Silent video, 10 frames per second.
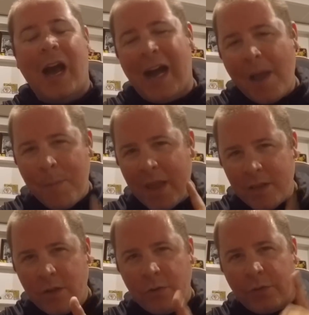I bet
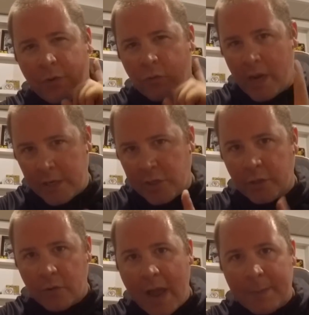you the
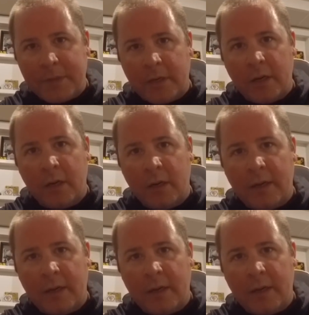Ranger Raptor